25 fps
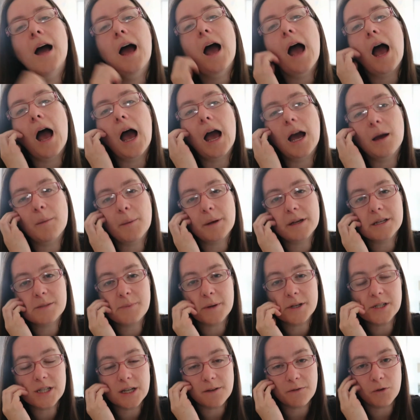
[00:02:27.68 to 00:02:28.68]
um,
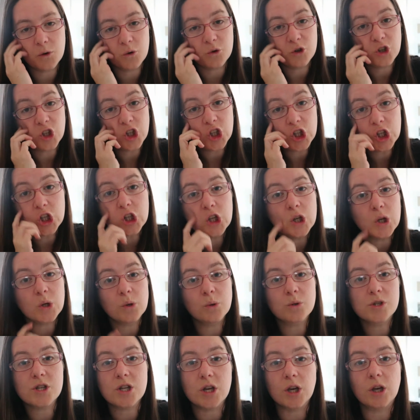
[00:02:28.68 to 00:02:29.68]
especially if you're
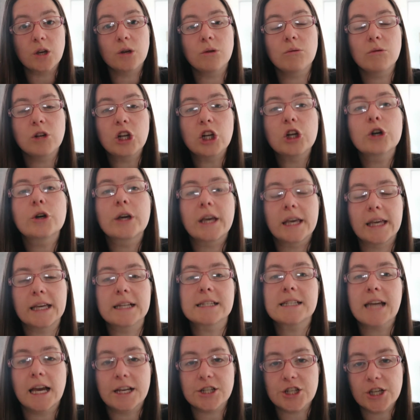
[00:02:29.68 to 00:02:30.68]
new to looking
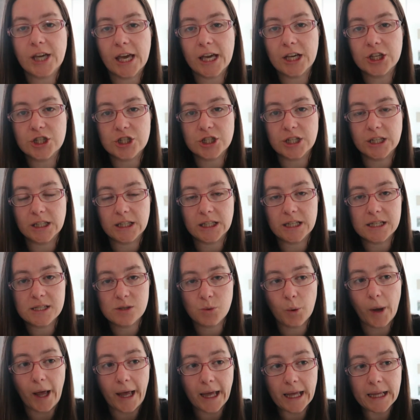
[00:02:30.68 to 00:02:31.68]
into education in this
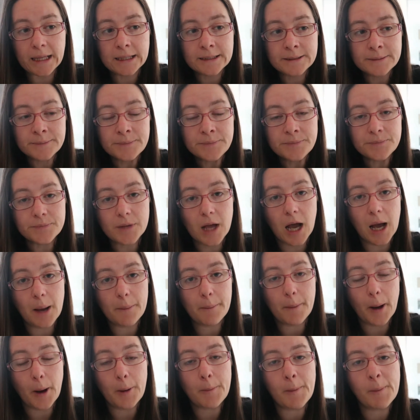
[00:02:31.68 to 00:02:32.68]
way.
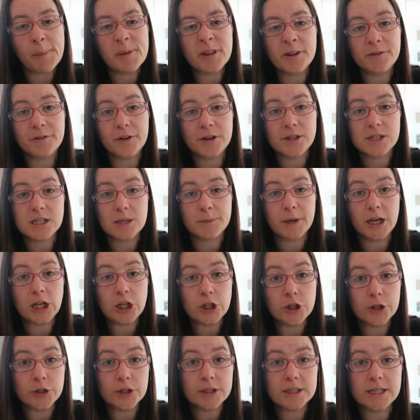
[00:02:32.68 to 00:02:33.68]
Um, I remember the first time I
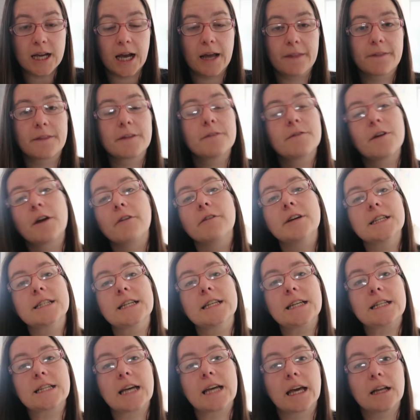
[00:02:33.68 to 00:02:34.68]
looked at the very
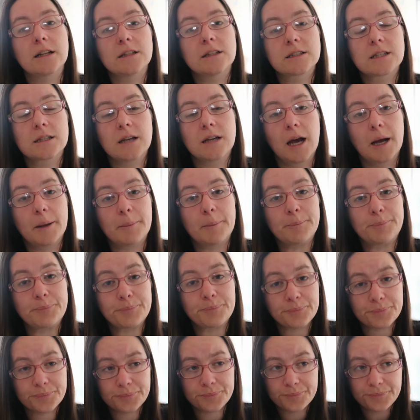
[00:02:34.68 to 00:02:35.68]
detailed
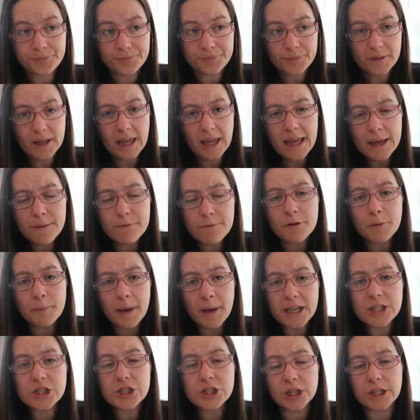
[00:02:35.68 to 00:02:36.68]
um,
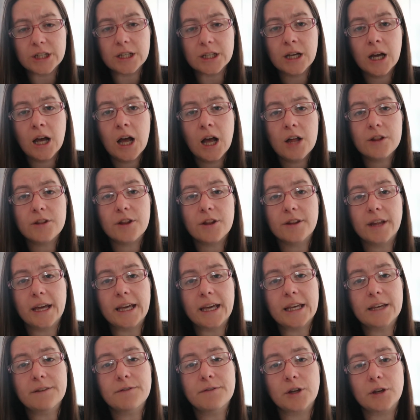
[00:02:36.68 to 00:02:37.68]
information that they
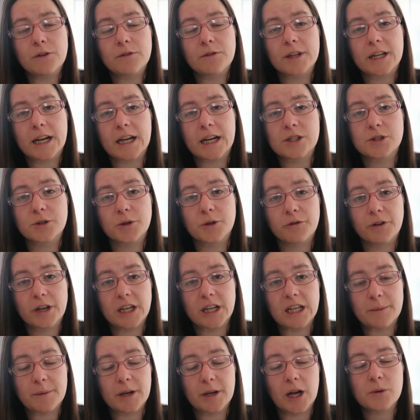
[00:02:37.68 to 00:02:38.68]
give you for the national
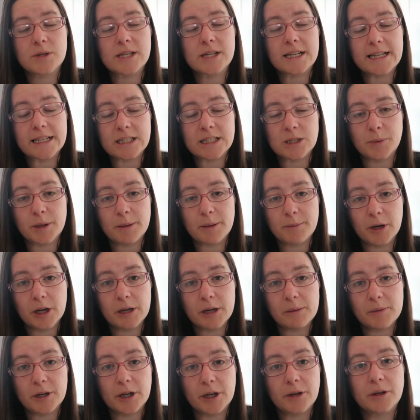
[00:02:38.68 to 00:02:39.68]
curriculum and I was a little bit
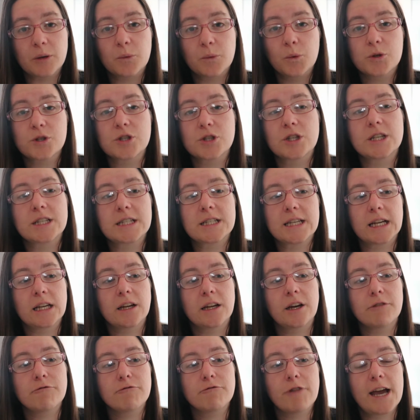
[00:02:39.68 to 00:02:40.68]
mind blown. It wasn't until
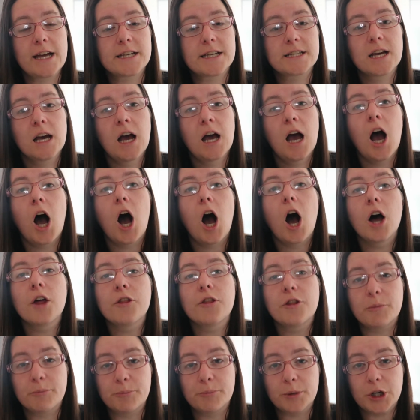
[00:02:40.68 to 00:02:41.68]
I read
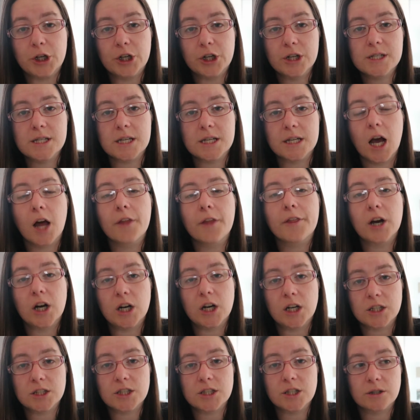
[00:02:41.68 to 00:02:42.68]
other books and other
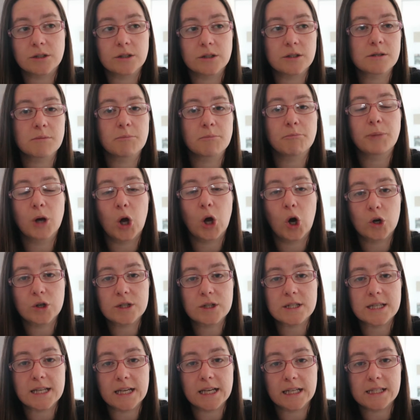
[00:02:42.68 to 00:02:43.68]
articles and
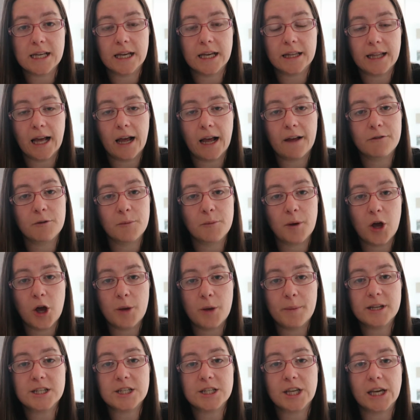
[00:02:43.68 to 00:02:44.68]
blogs and things like that from
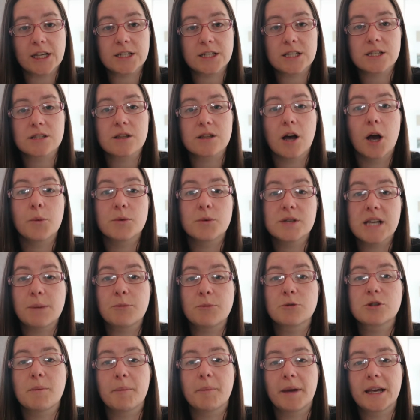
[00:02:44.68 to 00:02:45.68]
home educators that I was
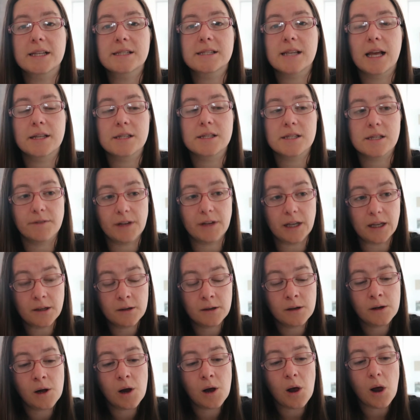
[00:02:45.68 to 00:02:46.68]
able to make sense of it.
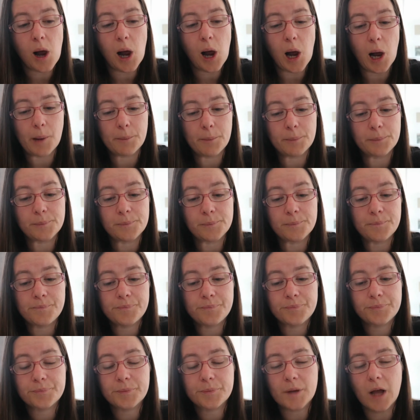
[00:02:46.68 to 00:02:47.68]
Um,
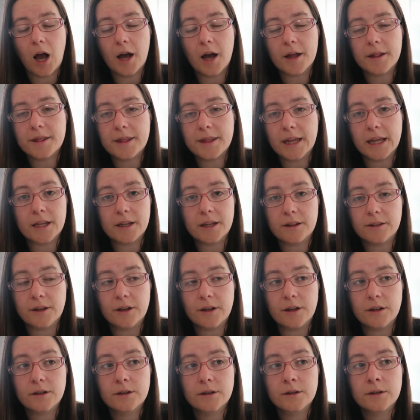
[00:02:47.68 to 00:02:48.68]
I think
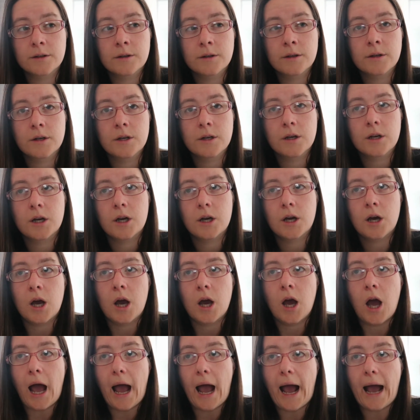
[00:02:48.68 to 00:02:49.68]
that
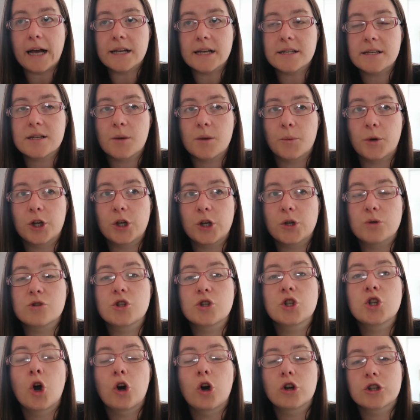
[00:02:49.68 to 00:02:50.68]
as someone who's
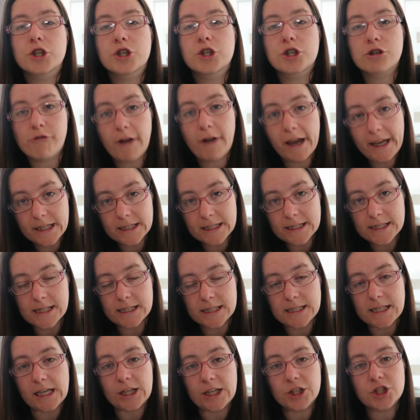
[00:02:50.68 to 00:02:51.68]
not trained as a
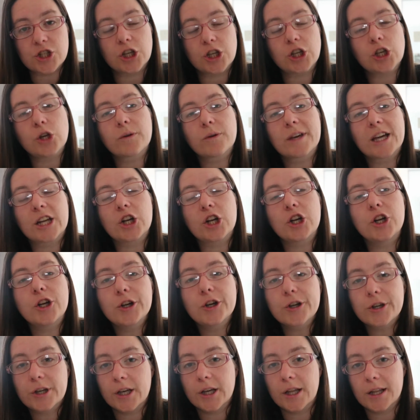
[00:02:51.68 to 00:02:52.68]
teacher, you can
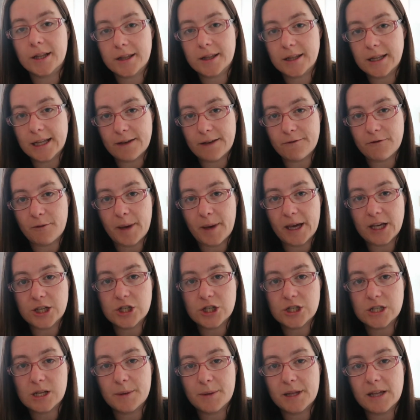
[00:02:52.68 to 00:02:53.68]
look at the
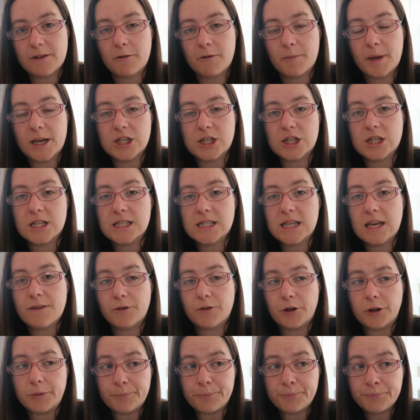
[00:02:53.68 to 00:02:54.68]
information, some of the information that's
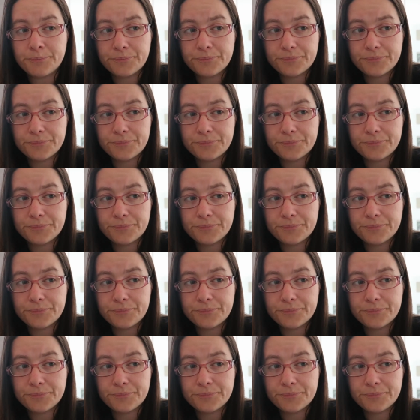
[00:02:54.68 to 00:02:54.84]
given